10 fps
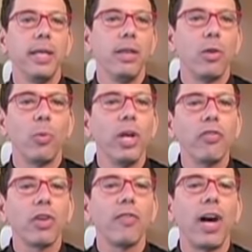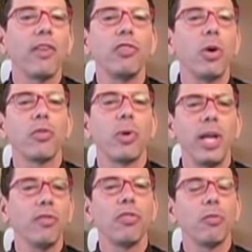the risk of
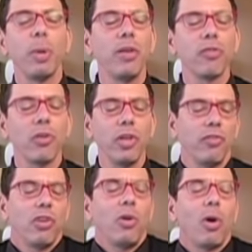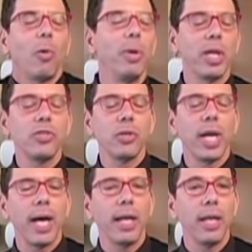osteoarthritis is basically zero because you
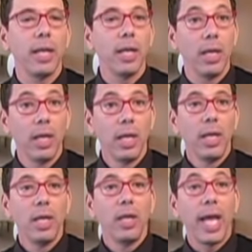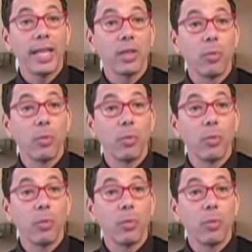got at the